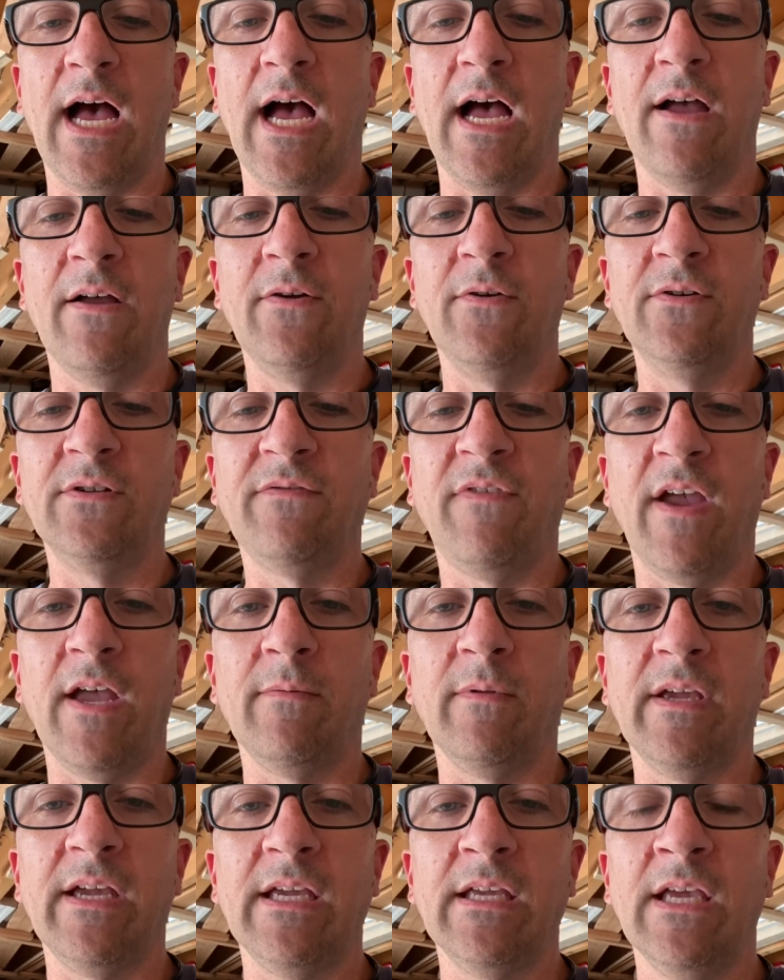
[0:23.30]
whose
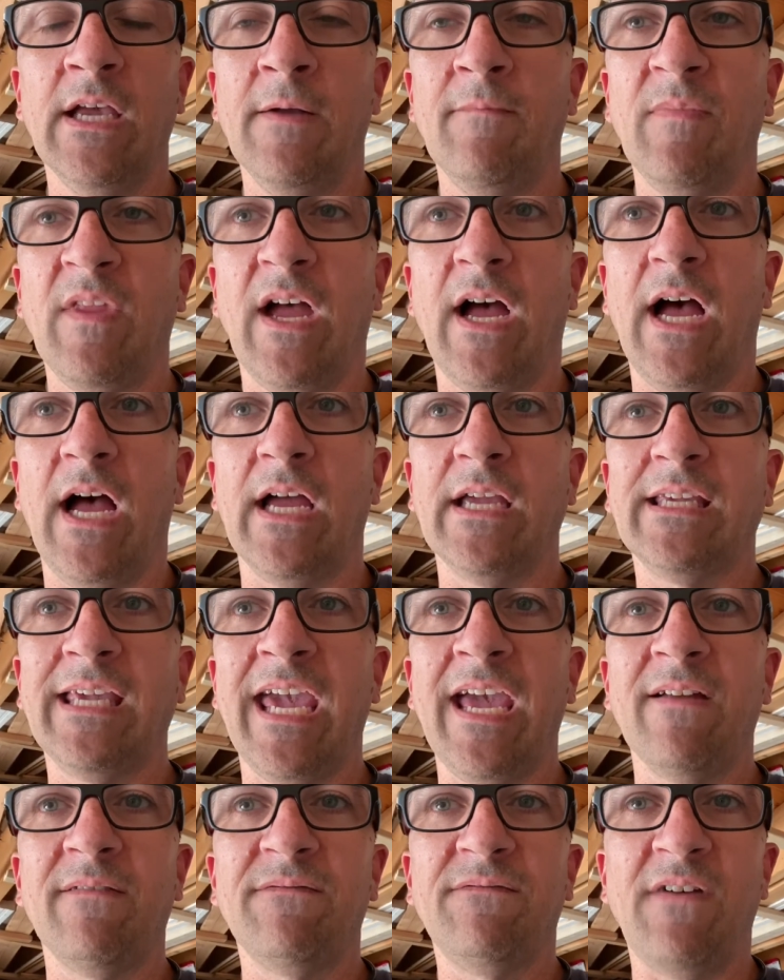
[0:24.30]
family
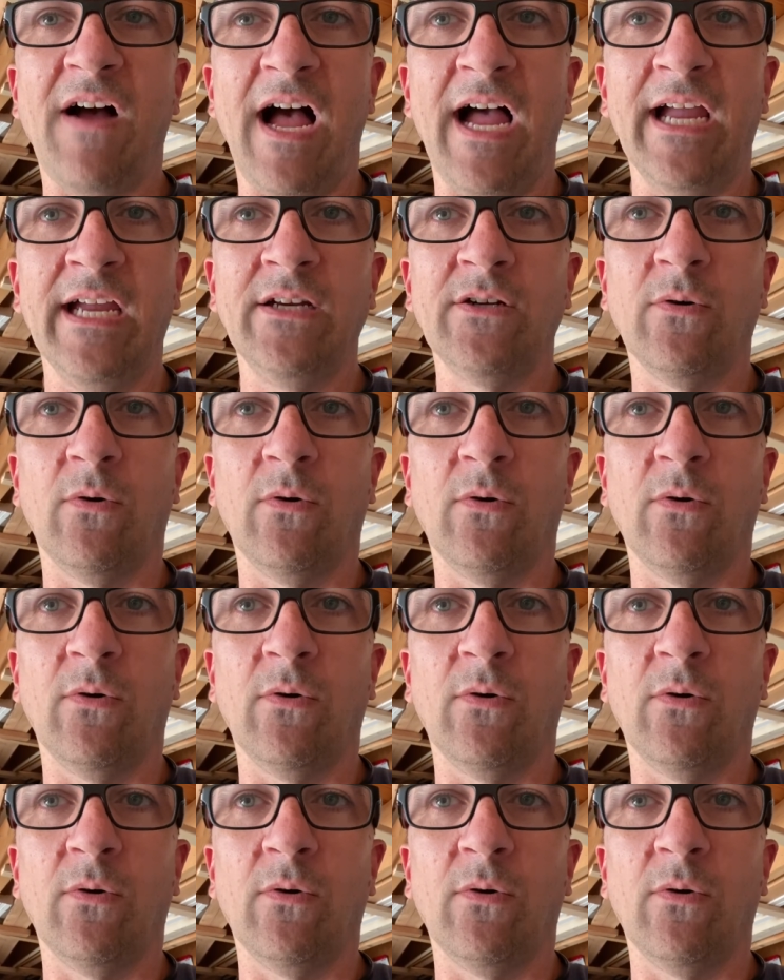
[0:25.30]
can't find